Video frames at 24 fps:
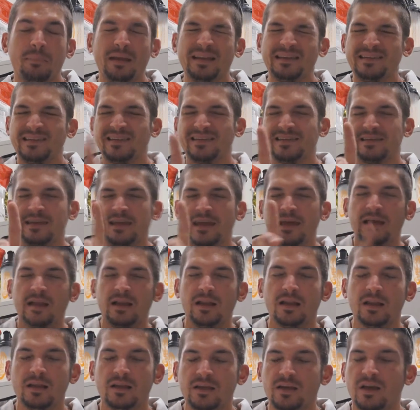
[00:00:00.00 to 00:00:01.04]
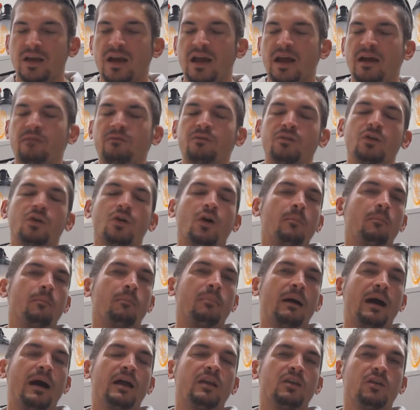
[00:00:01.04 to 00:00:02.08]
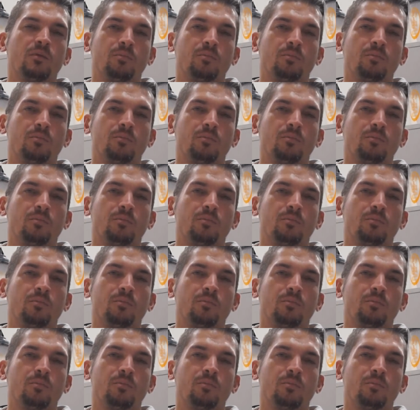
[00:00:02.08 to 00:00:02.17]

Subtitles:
but still you have to combine